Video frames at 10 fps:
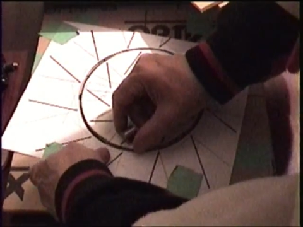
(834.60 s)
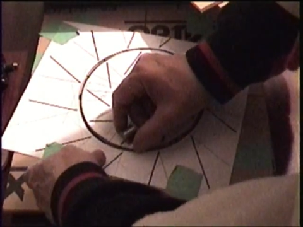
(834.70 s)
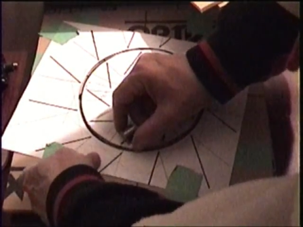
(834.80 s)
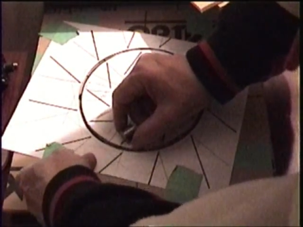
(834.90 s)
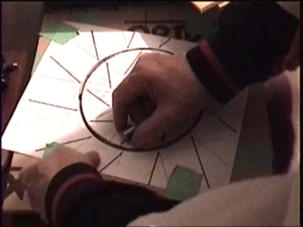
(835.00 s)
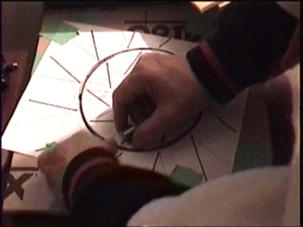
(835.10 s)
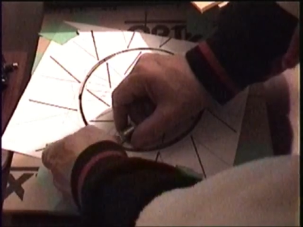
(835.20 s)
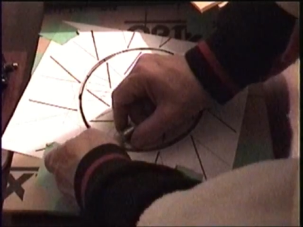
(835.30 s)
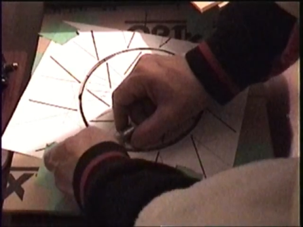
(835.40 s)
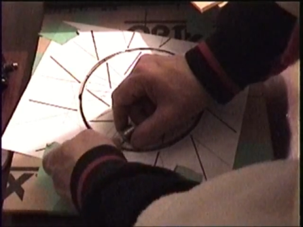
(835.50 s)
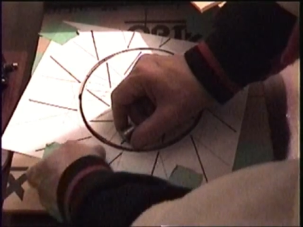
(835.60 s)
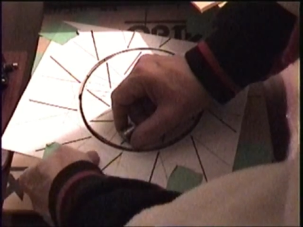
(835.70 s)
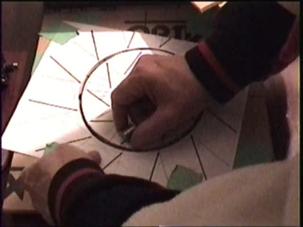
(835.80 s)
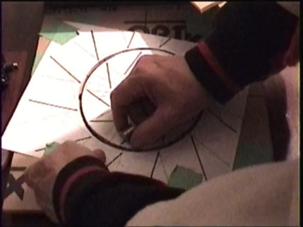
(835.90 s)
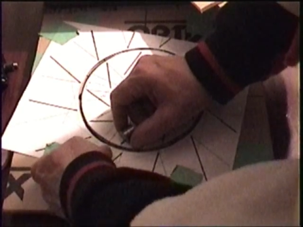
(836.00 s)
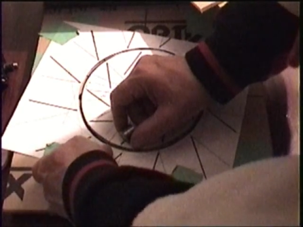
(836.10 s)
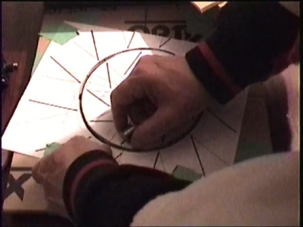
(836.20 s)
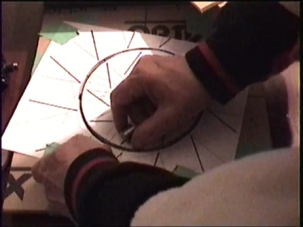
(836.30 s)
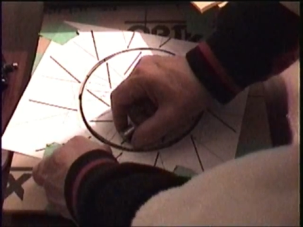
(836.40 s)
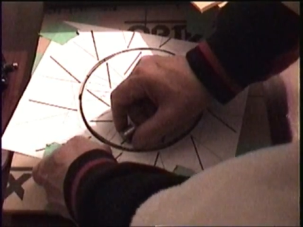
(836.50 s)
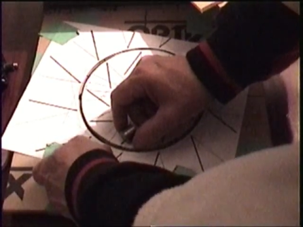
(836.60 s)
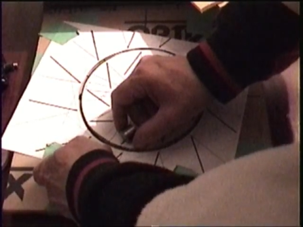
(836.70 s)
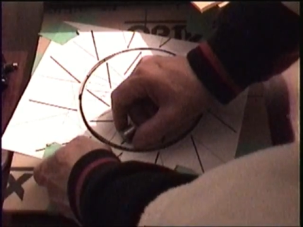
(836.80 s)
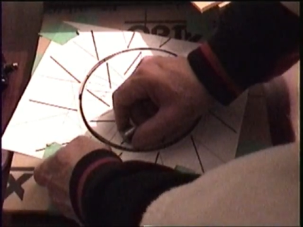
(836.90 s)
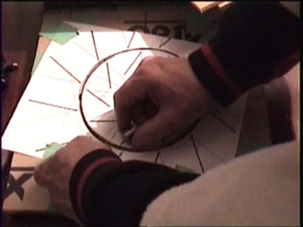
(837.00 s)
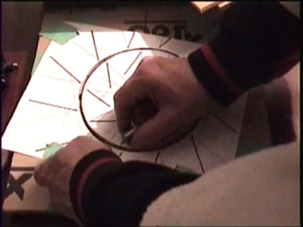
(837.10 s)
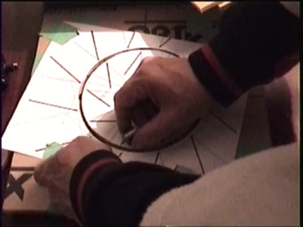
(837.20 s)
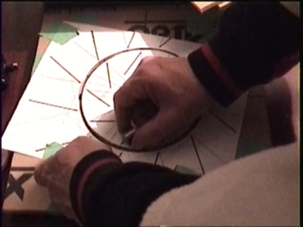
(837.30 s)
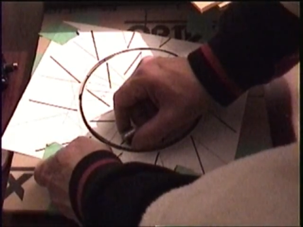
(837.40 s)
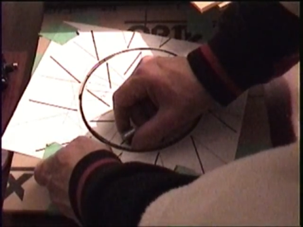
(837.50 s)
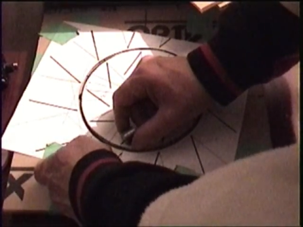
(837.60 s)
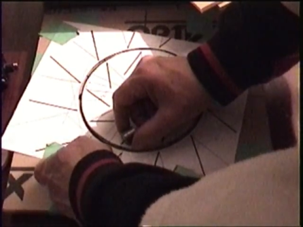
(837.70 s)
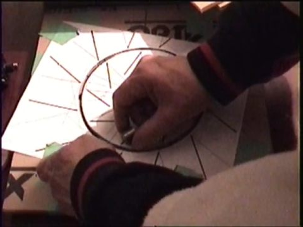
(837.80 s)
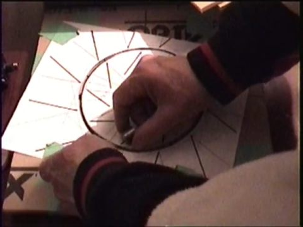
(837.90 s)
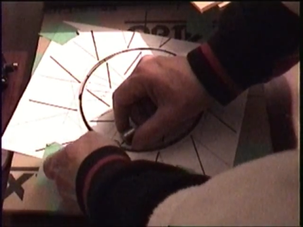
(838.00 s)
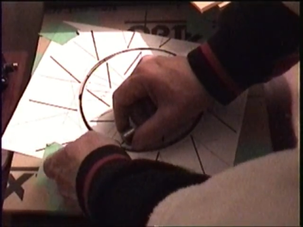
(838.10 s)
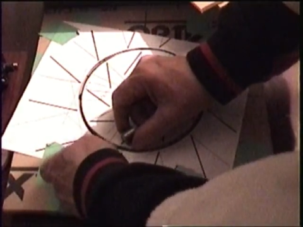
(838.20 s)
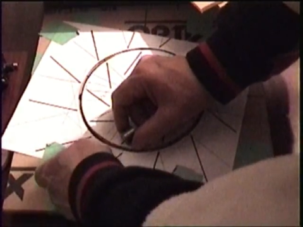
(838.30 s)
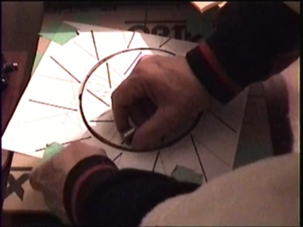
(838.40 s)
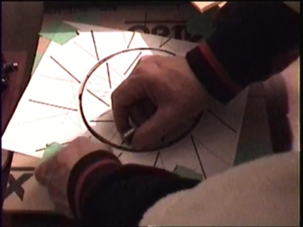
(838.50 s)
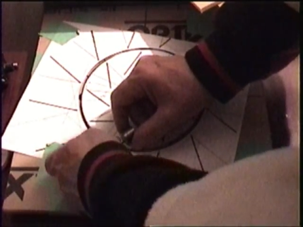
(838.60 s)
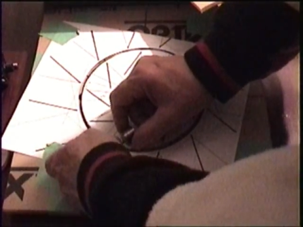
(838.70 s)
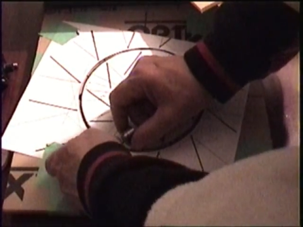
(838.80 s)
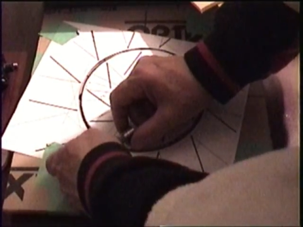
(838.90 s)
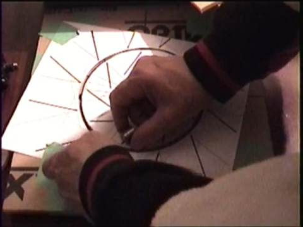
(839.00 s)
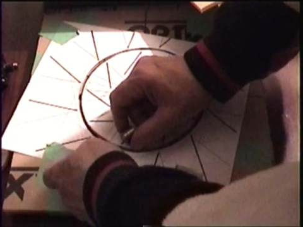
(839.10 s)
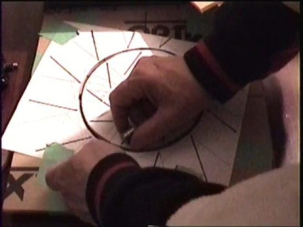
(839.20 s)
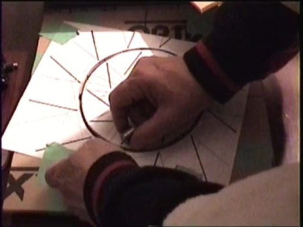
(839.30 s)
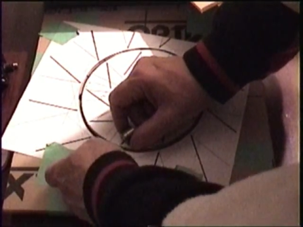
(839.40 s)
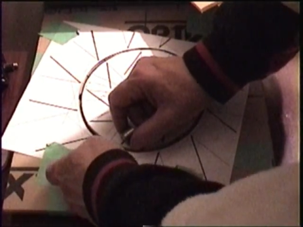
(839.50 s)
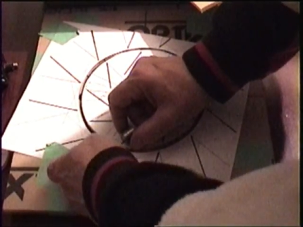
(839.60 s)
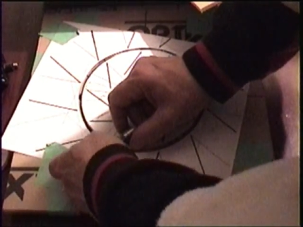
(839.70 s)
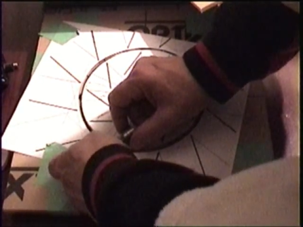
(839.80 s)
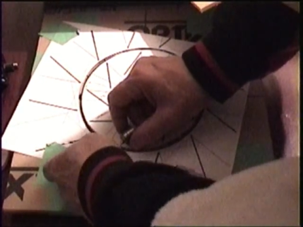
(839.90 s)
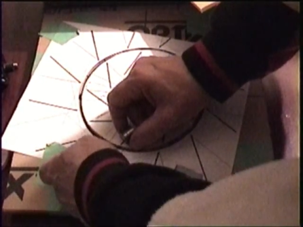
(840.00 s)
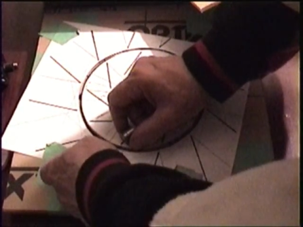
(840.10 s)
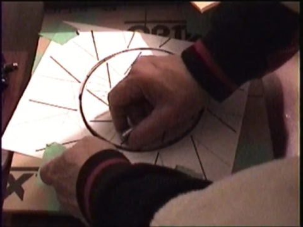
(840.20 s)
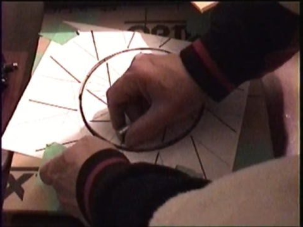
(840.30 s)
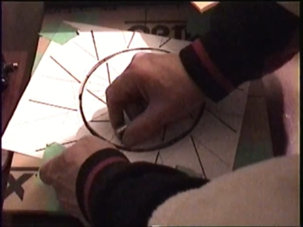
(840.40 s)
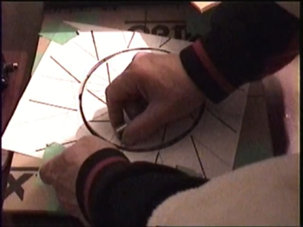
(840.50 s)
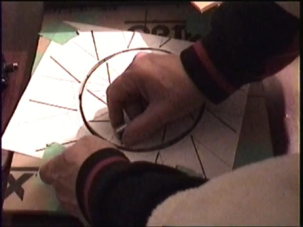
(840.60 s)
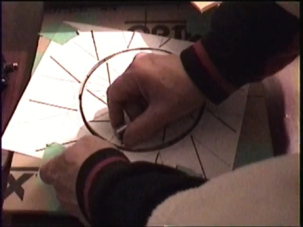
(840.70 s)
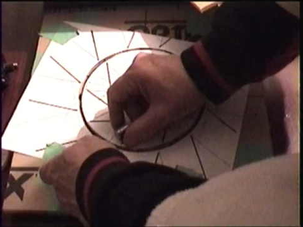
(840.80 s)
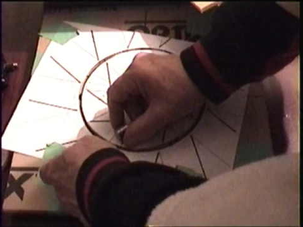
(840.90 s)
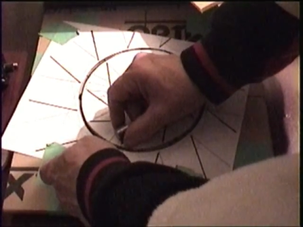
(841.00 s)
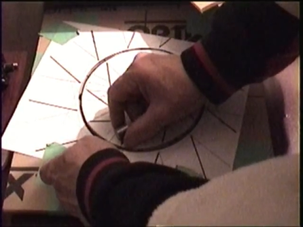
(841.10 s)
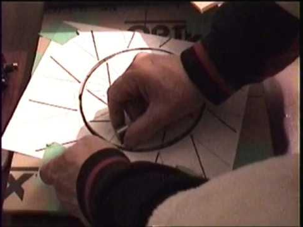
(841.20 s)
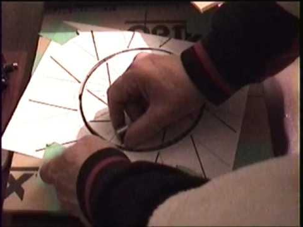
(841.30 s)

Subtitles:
[unreadable: no face in view]